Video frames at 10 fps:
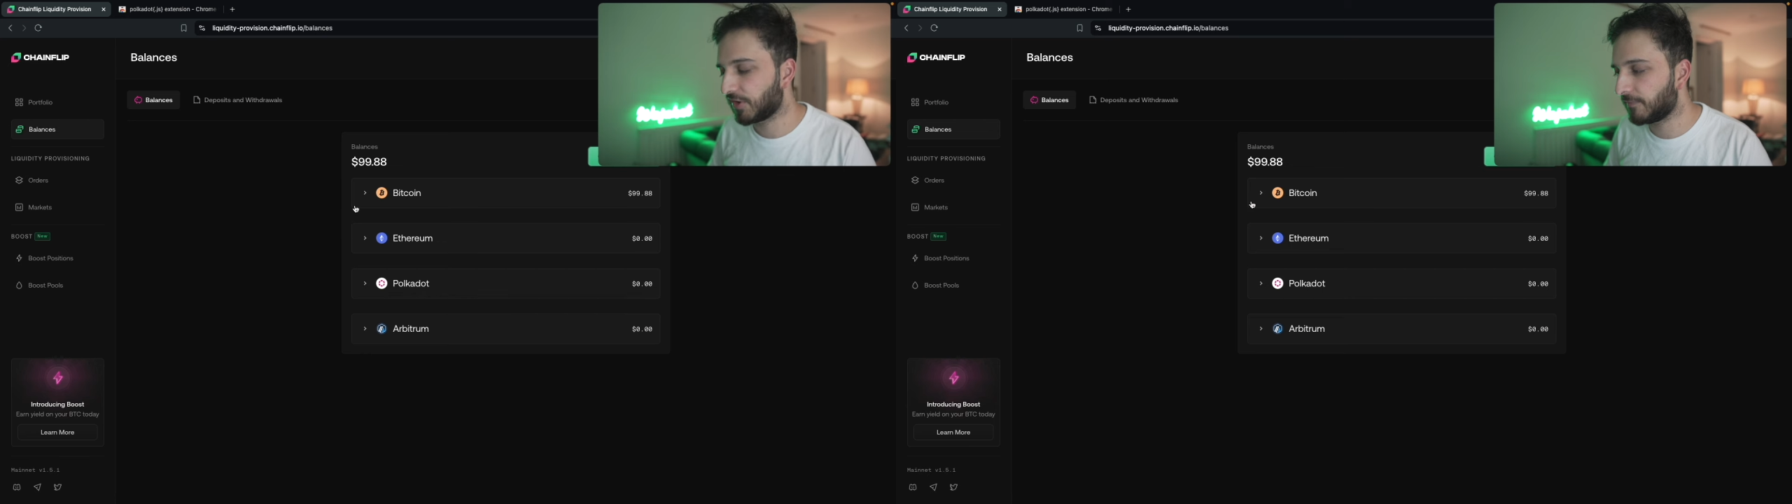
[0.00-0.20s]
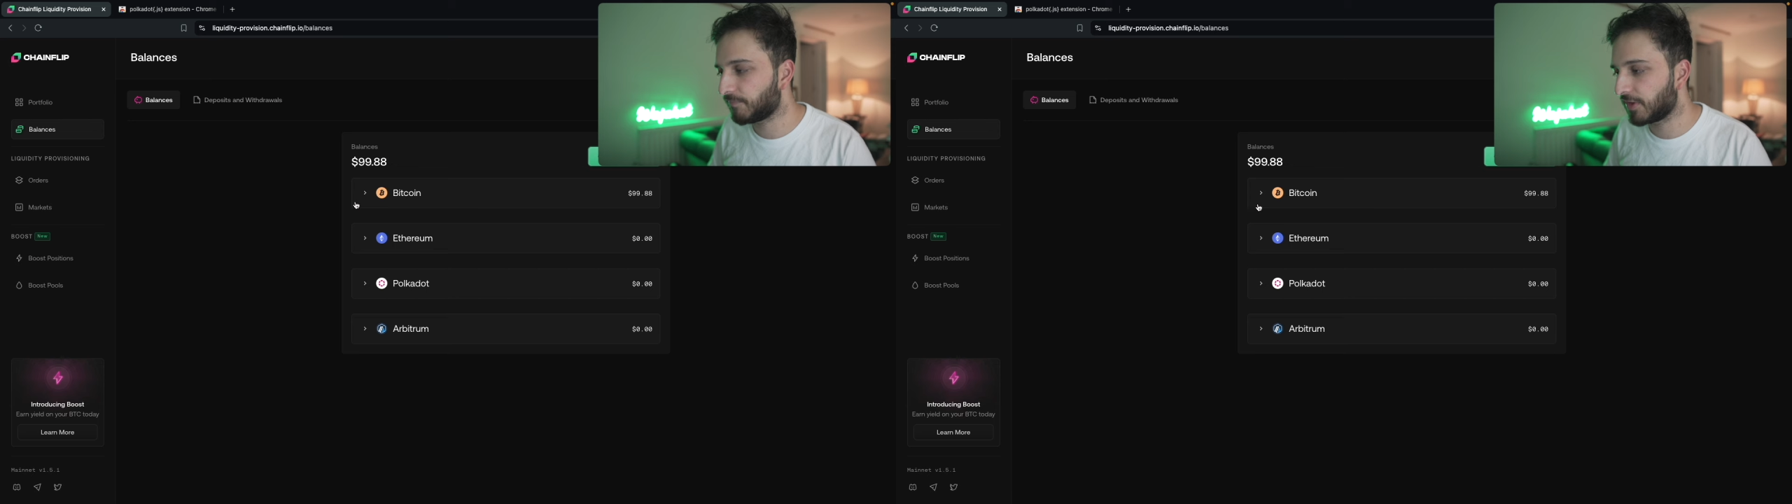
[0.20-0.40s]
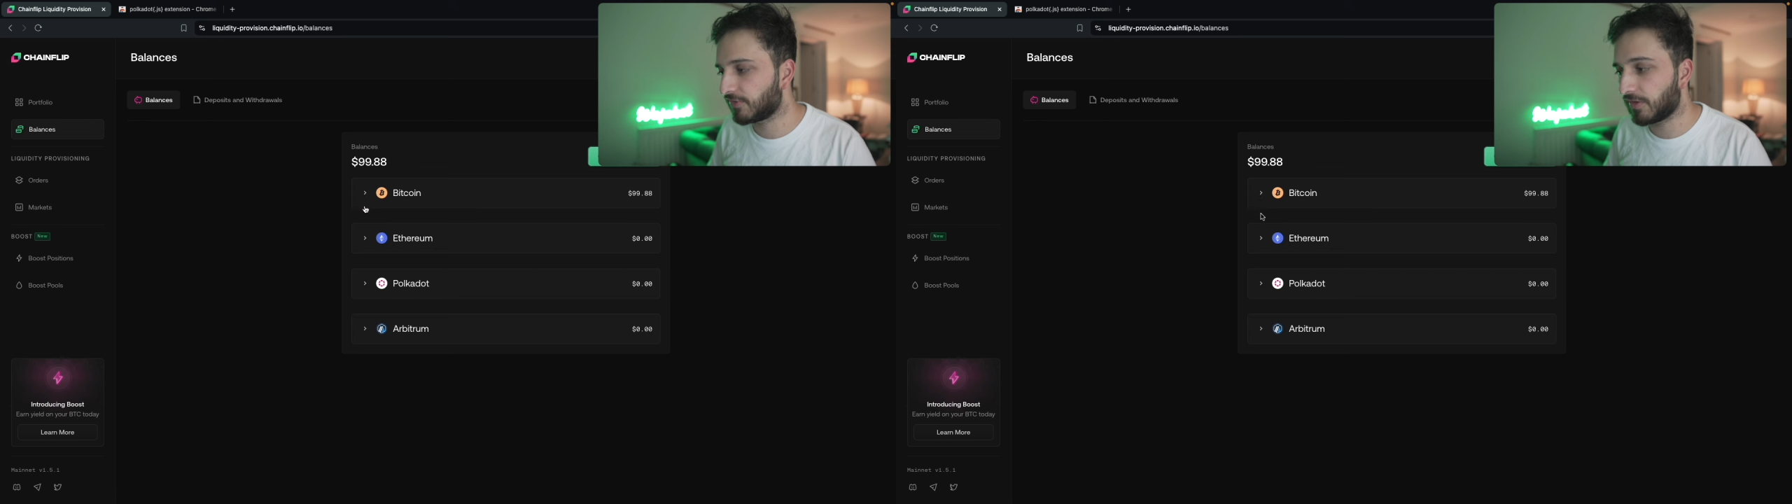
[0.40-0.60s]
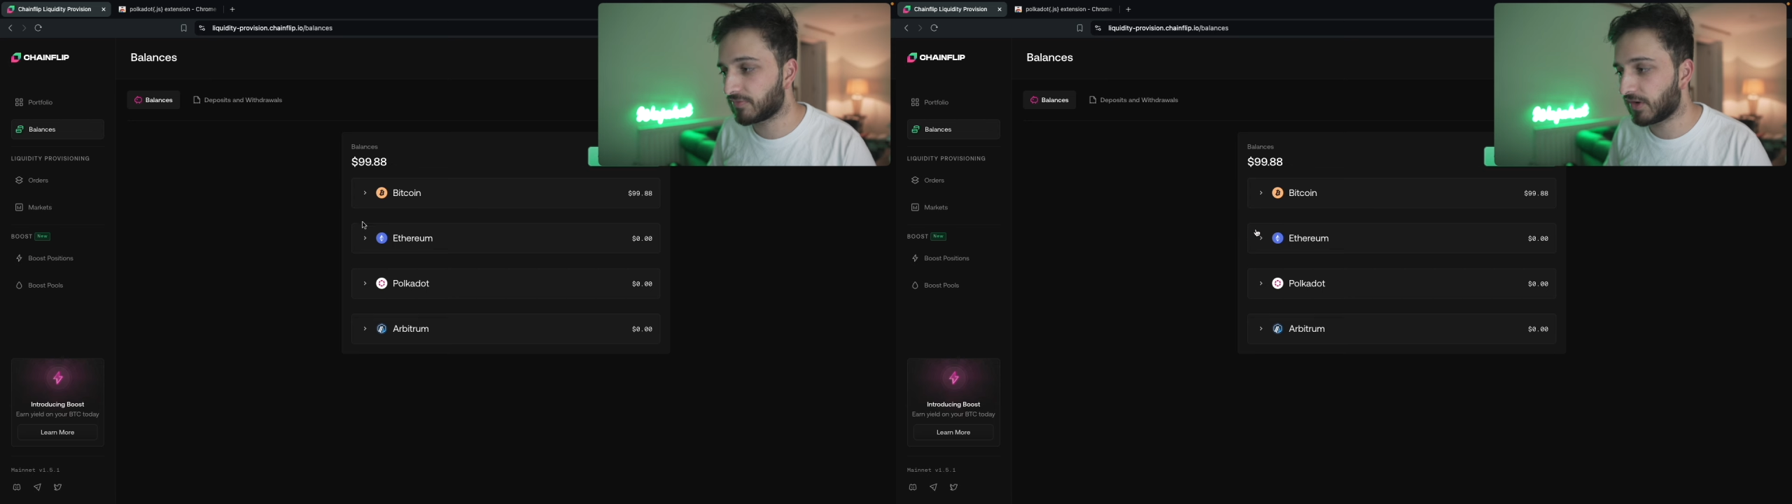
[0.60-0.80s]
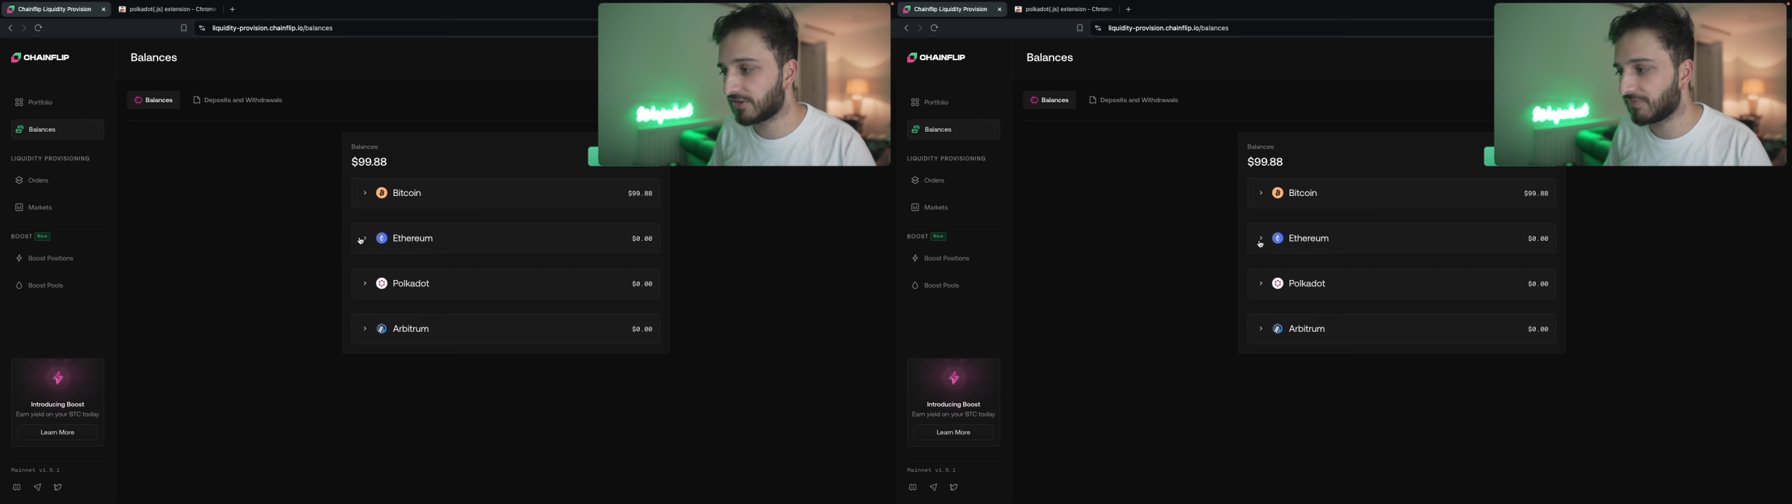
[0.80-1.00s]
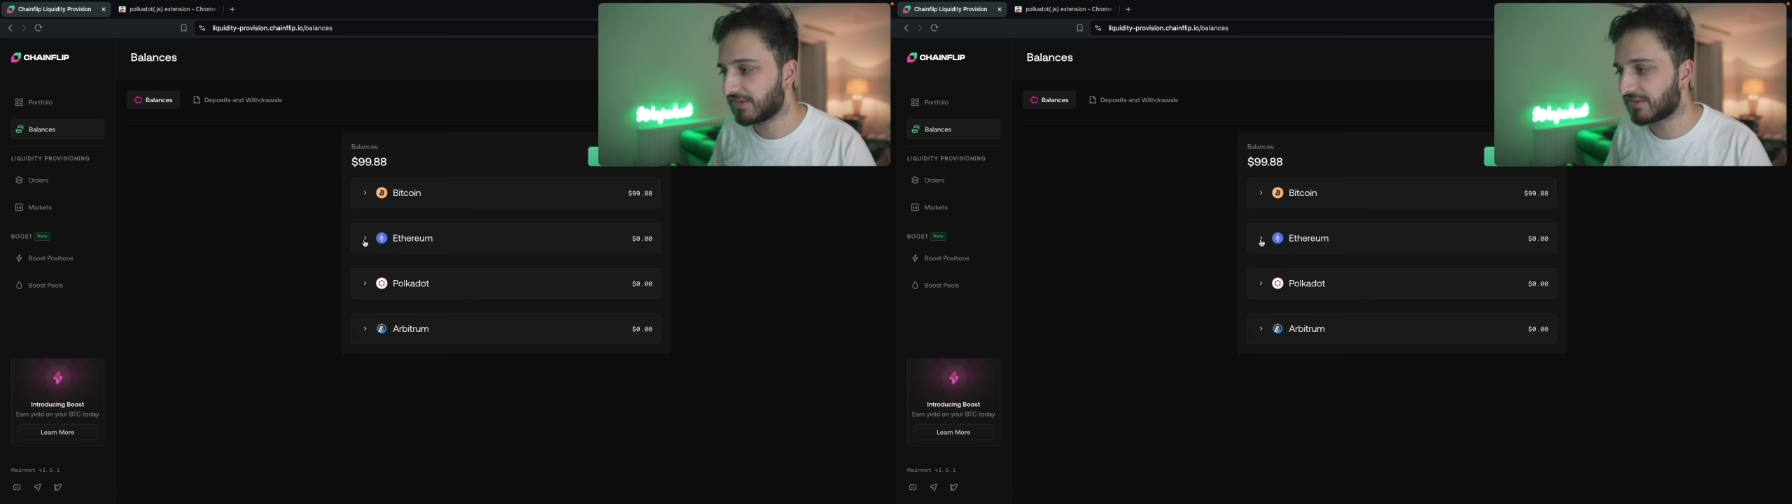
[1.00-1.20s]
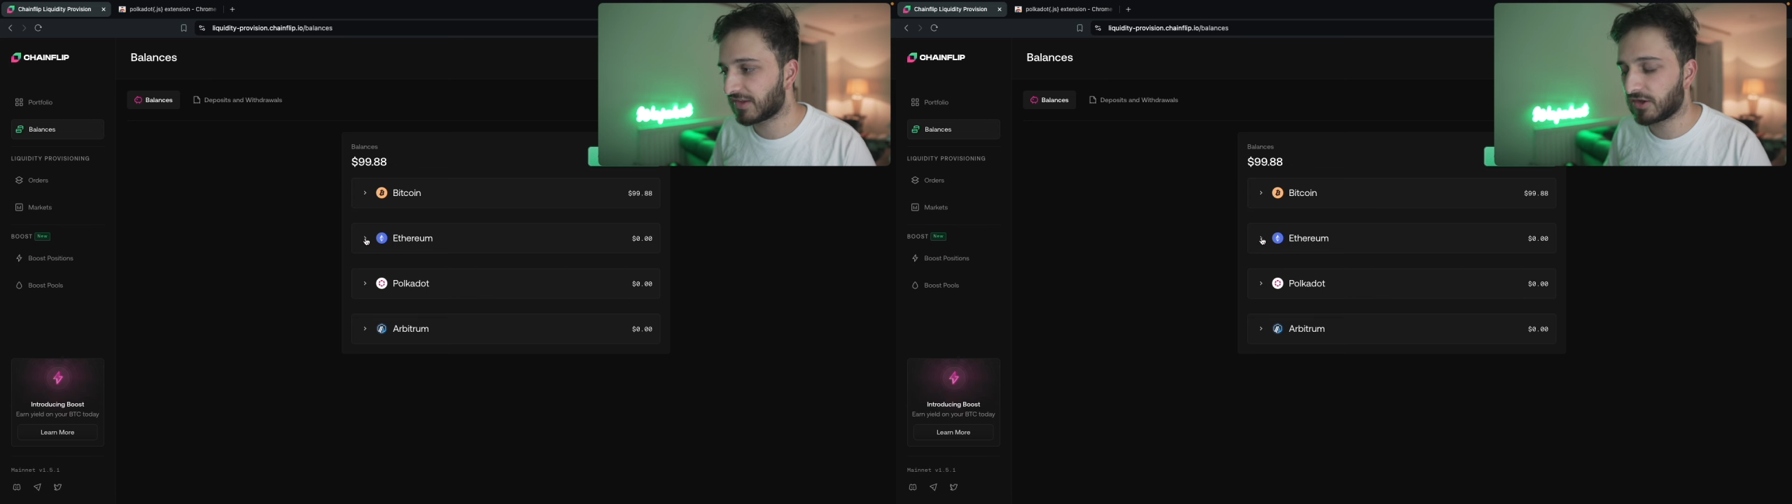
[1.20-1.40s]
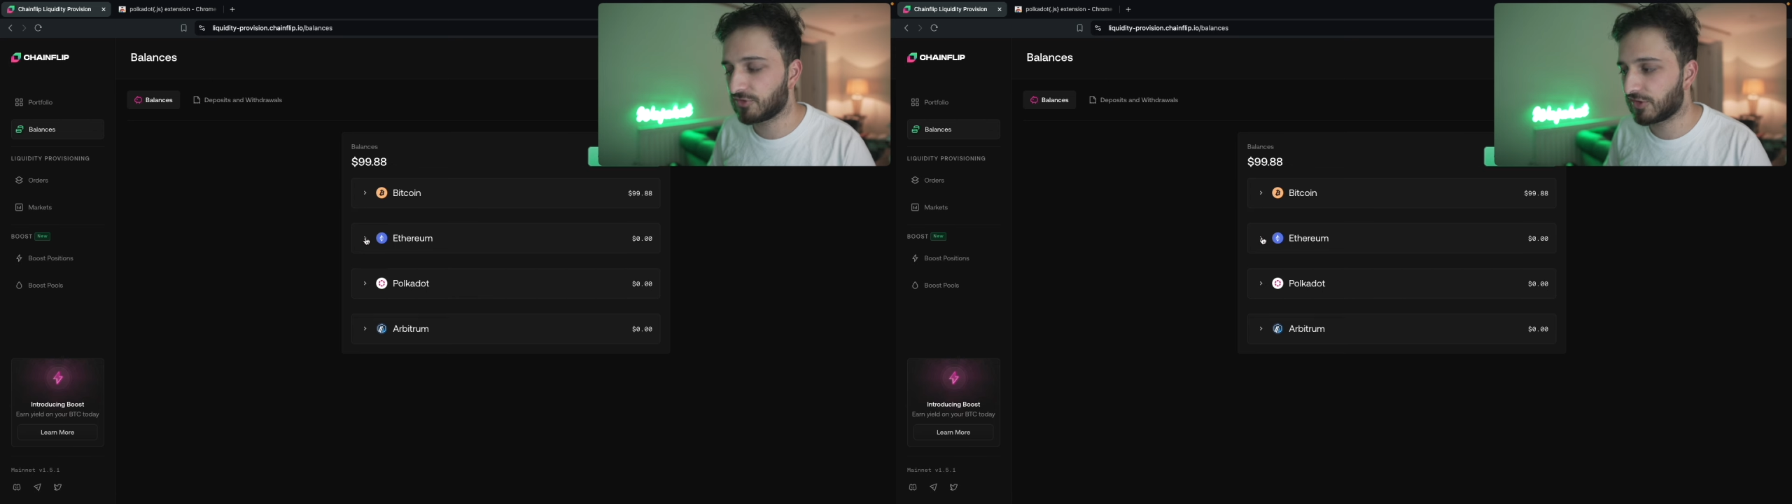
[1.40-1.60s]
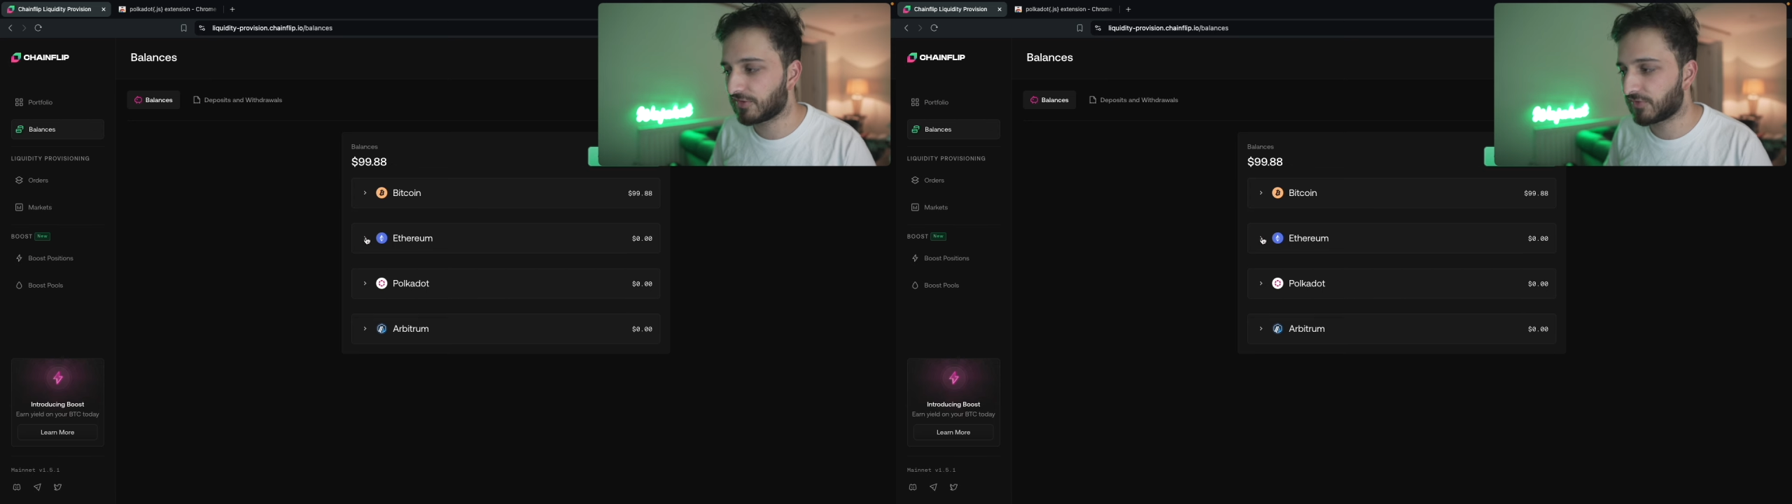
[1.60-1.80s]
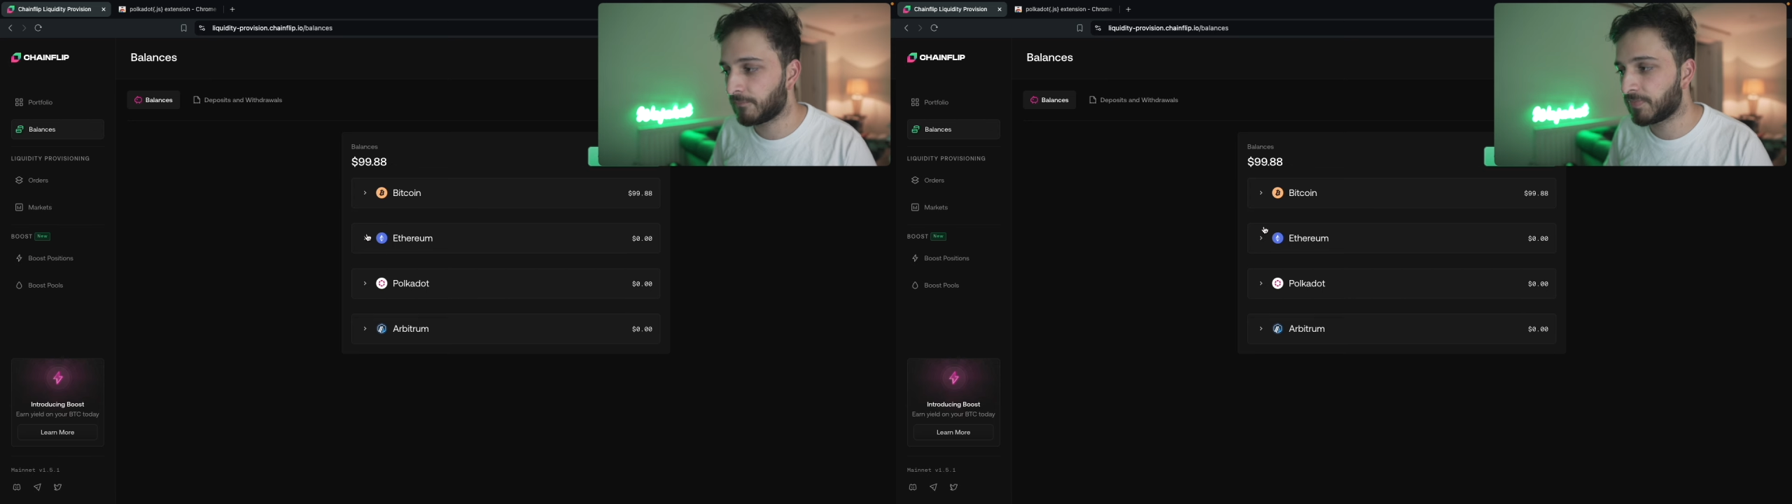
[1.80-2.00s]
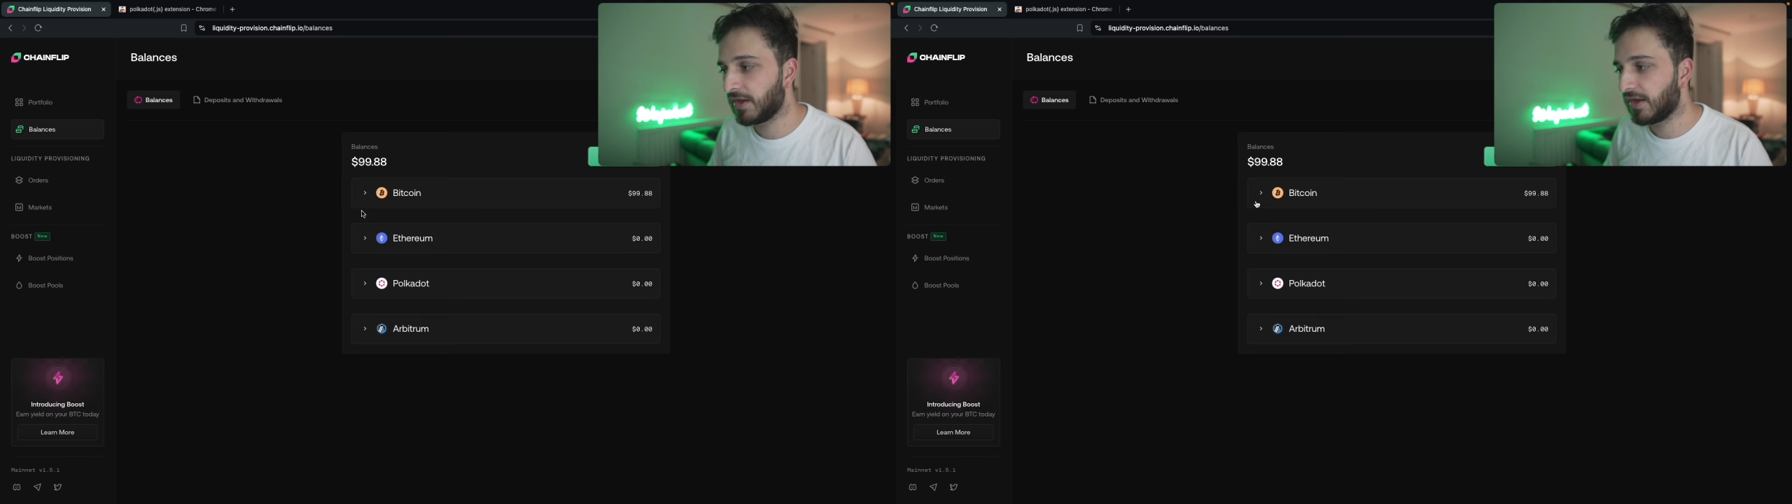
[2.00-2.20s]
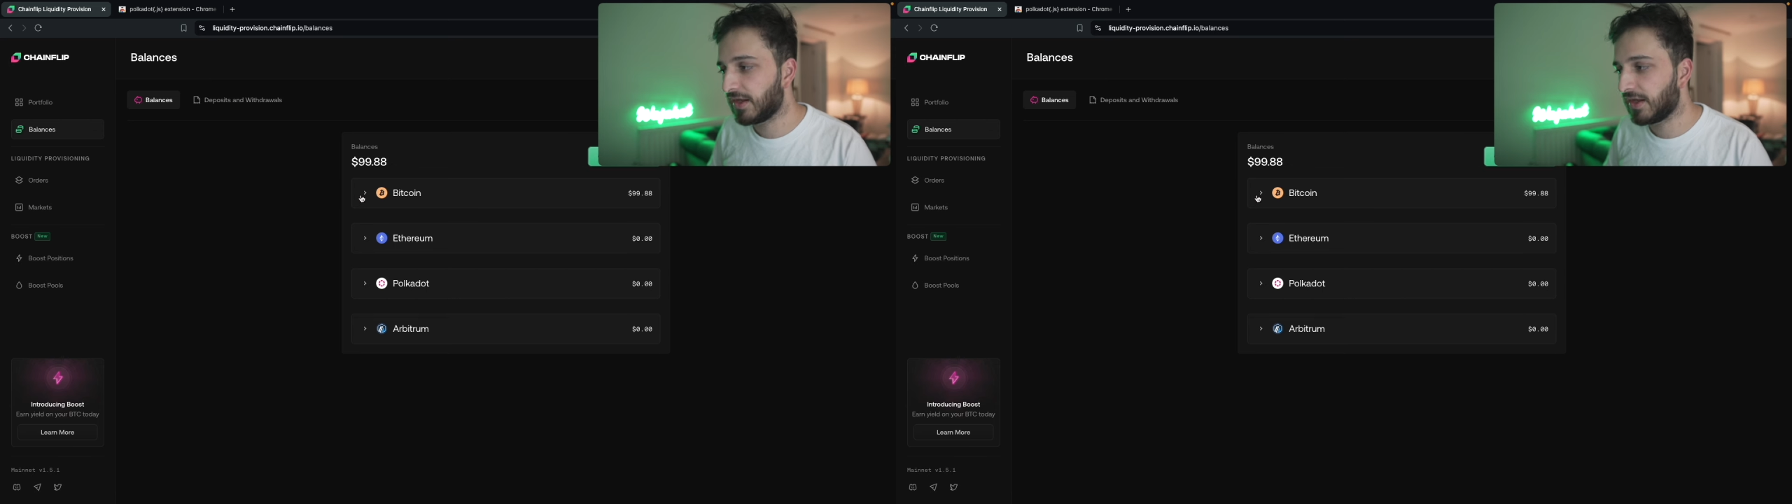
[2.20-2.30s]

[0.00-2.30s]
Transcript: So you've got a variety of assets that you can choose from,